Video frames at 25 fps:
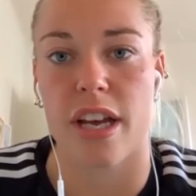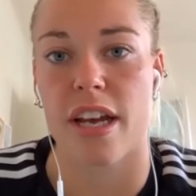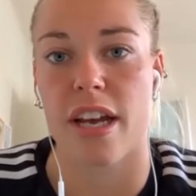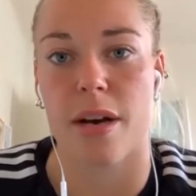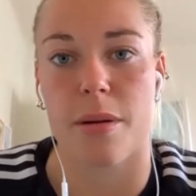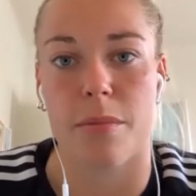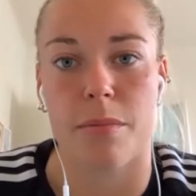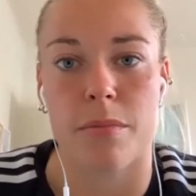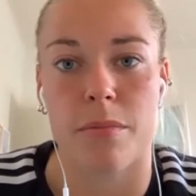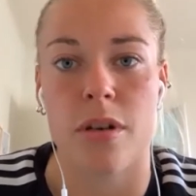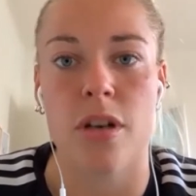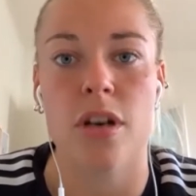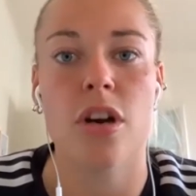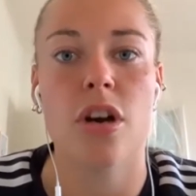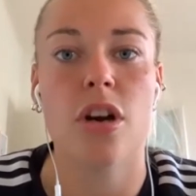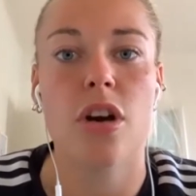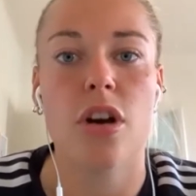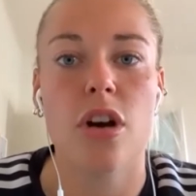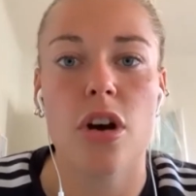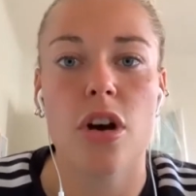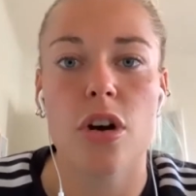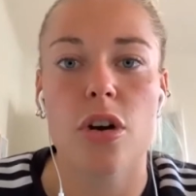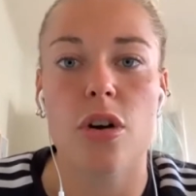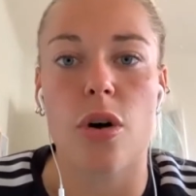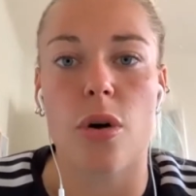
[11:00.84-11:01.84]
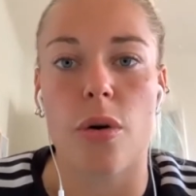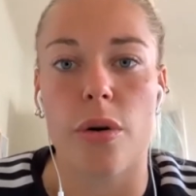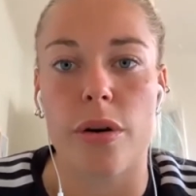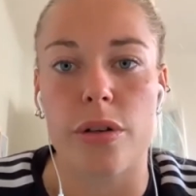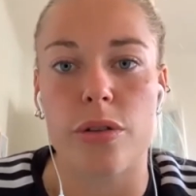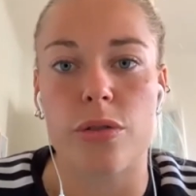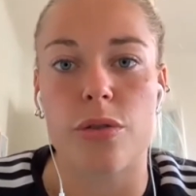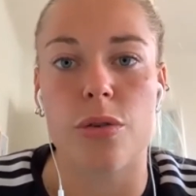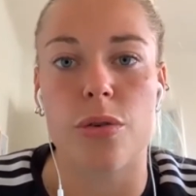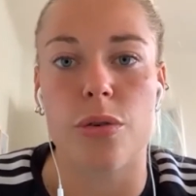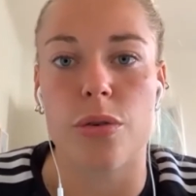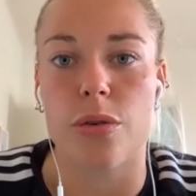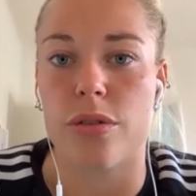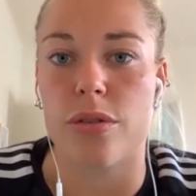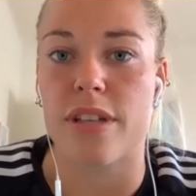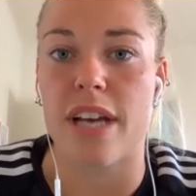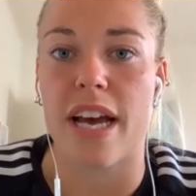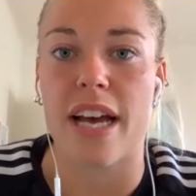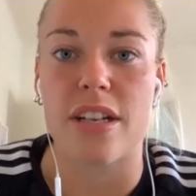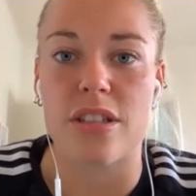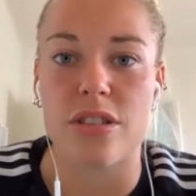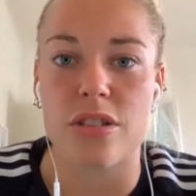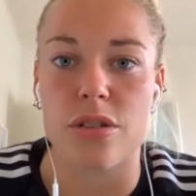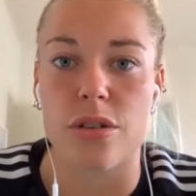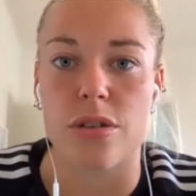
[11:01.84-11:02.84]
I'm going to
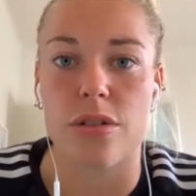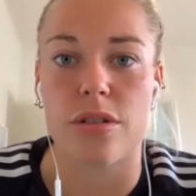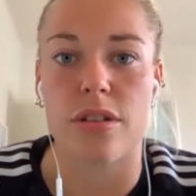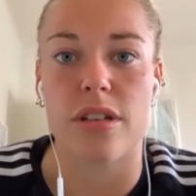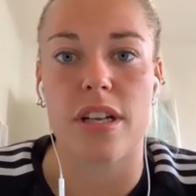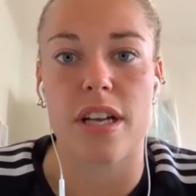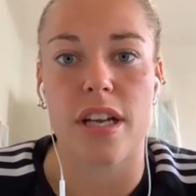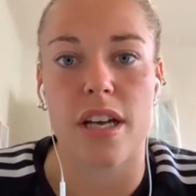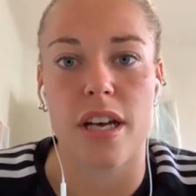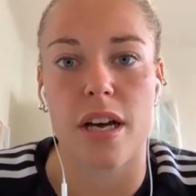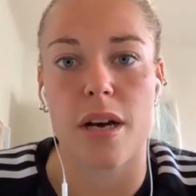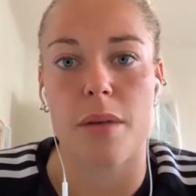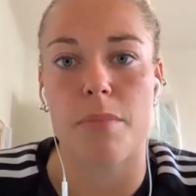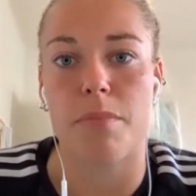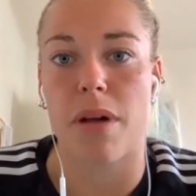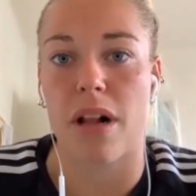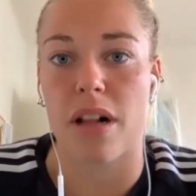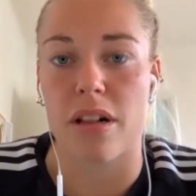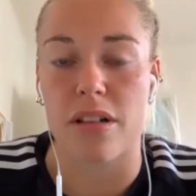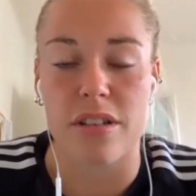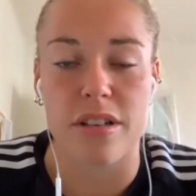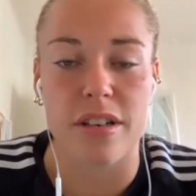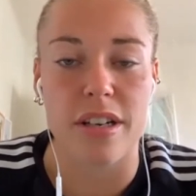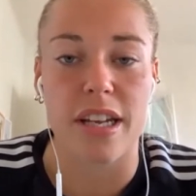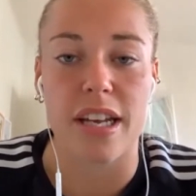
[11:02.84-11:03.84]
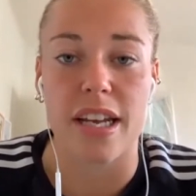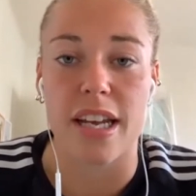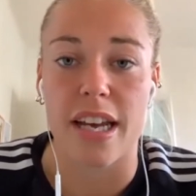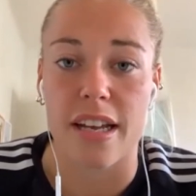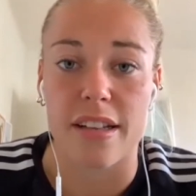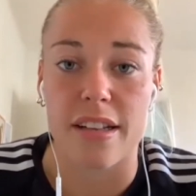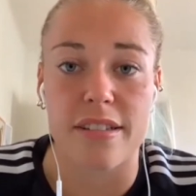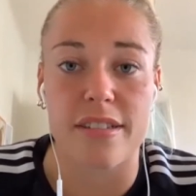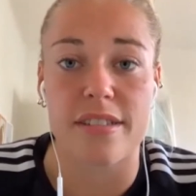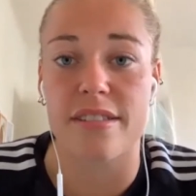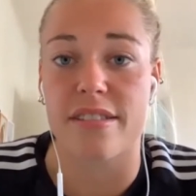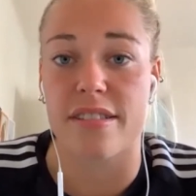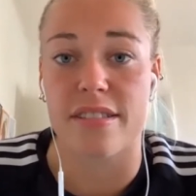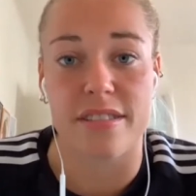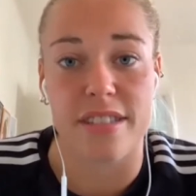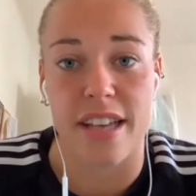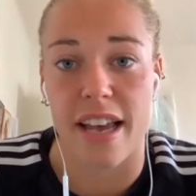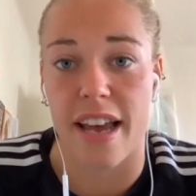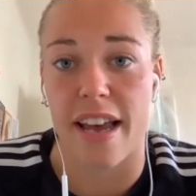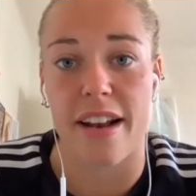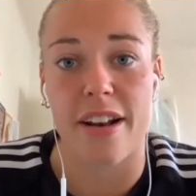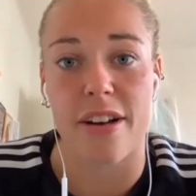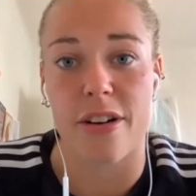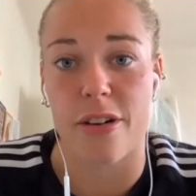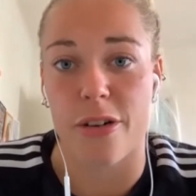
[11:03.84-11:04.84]
dance on the balcony at
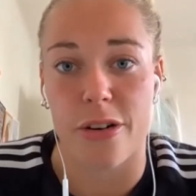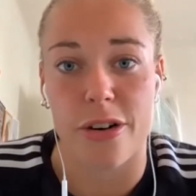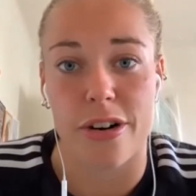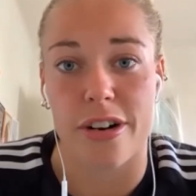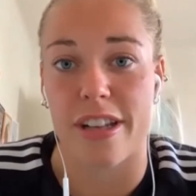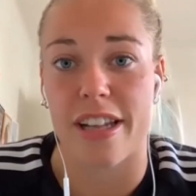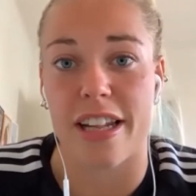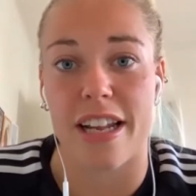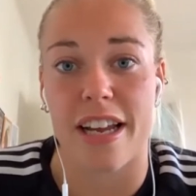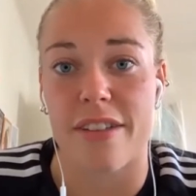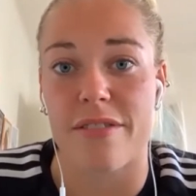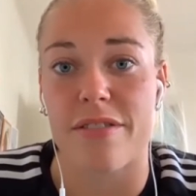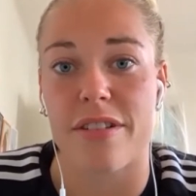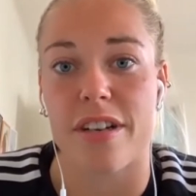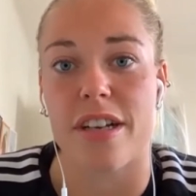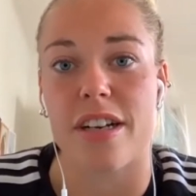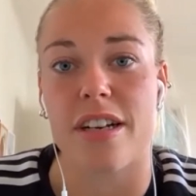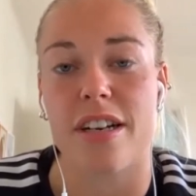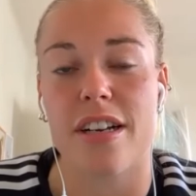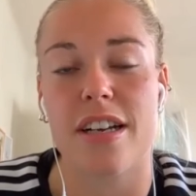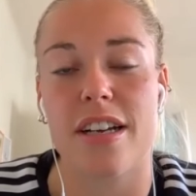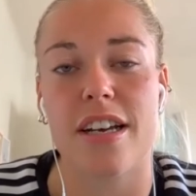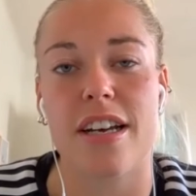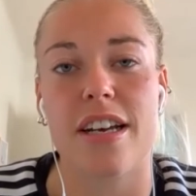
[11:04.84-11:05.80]
10 or 11.